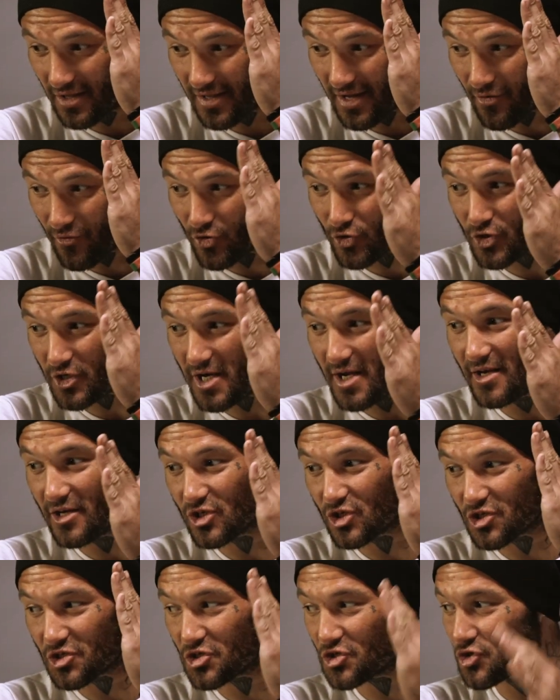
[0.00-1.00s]
routine is
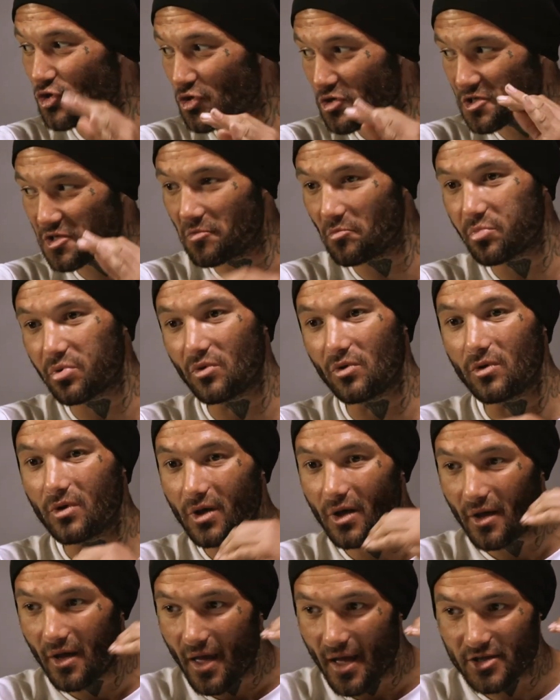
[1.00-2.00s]
just so simple
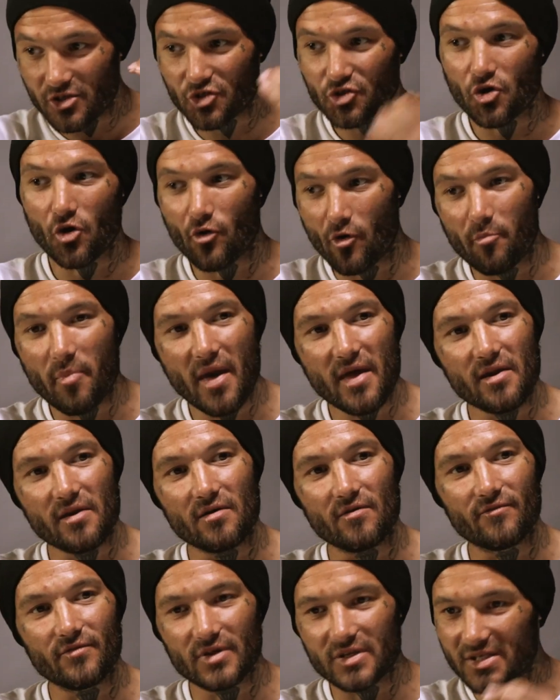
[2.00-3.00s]
and so
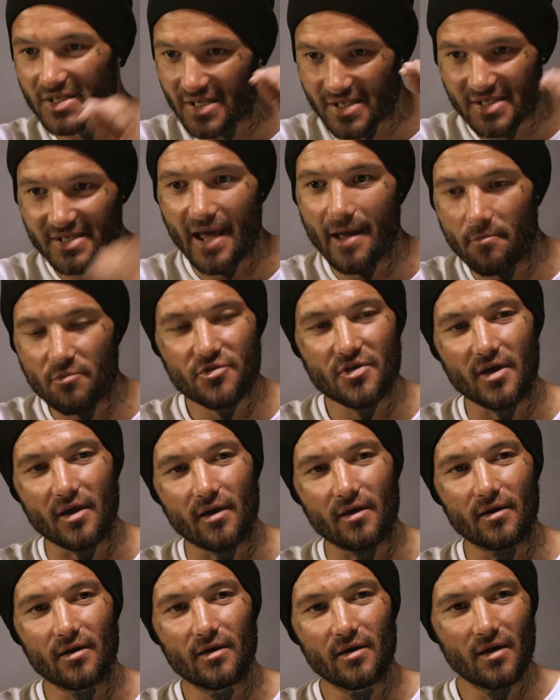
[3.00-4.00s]
repetitive. It's the same
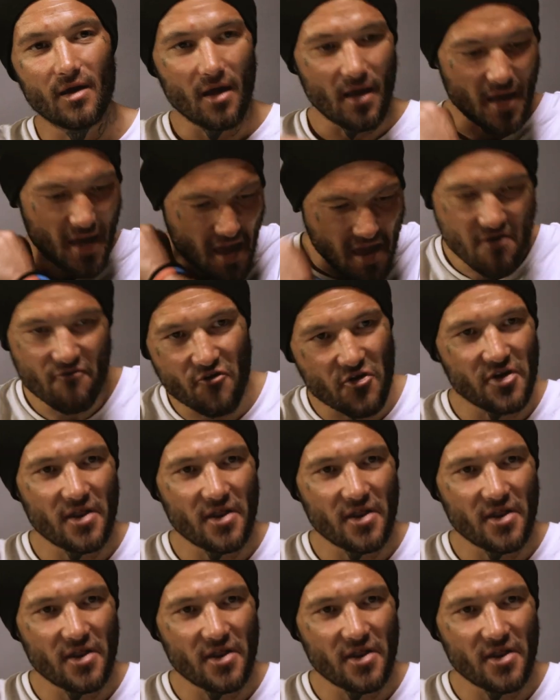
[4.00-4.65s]
thing every